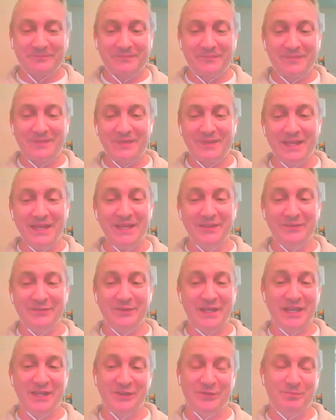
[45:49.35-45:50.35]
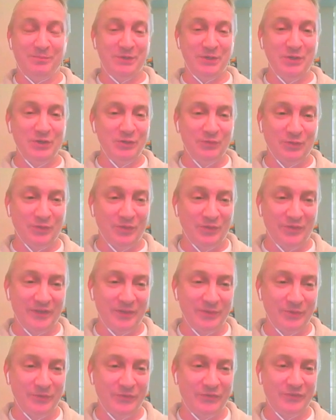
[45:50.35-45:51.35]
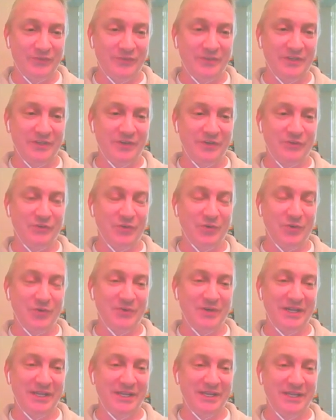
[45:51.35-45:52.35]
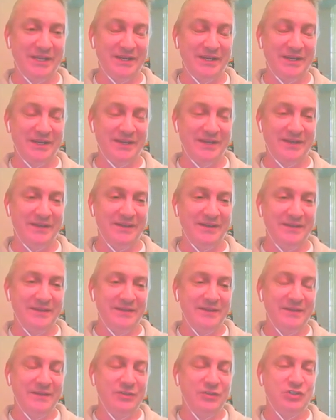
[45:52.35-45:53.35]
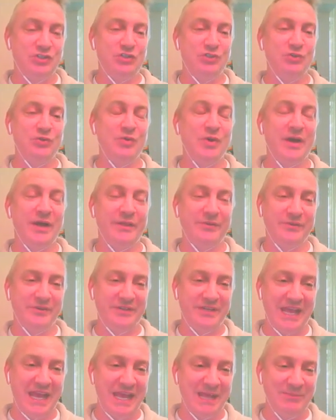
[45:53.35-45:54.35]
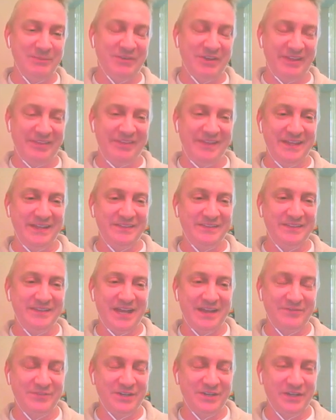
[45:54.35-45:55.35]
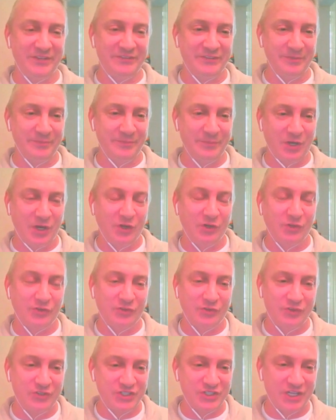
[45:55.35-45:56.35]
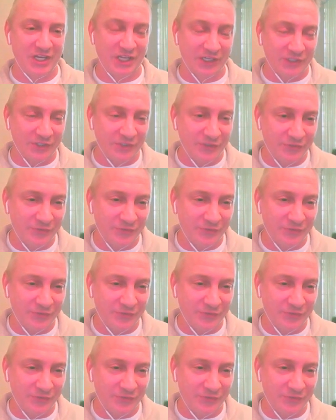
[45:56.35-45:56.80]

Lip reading: It's beautiful. There's only 2 other games I think that have custom cartridge colors.